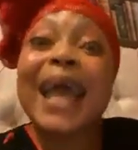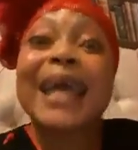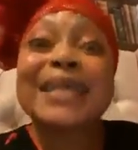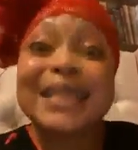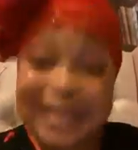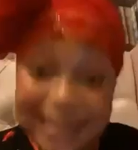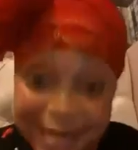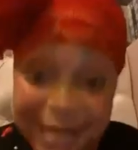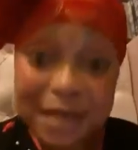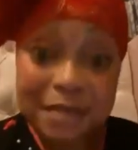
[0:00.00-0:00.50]

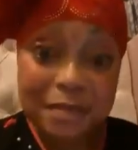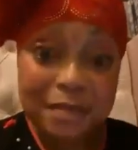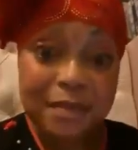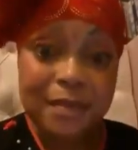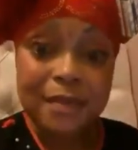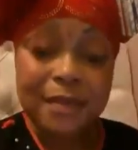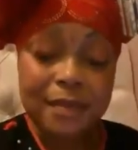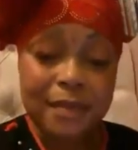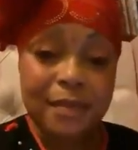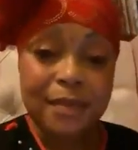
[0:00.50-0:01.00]
esteem,
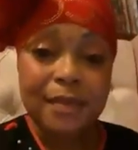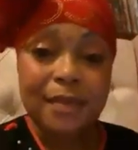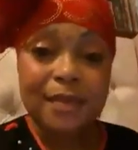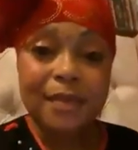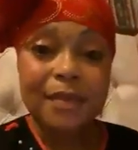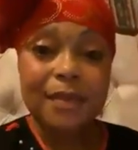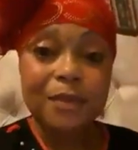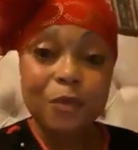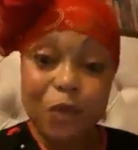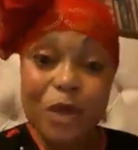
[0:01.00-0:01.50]

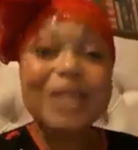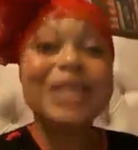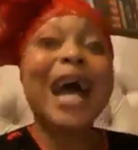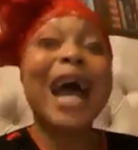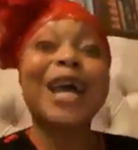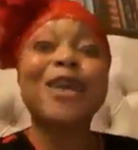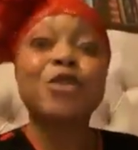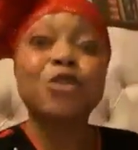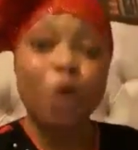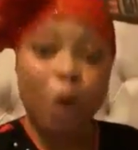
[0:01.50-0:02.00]

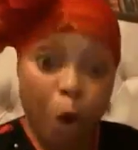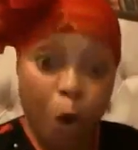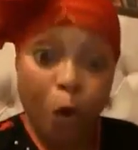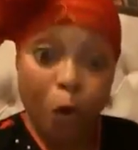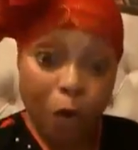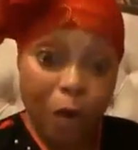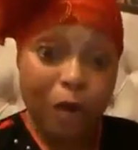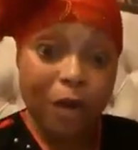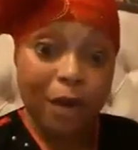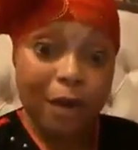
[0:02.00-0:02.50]
which I
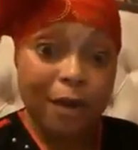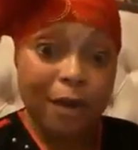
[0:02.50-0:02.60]
know.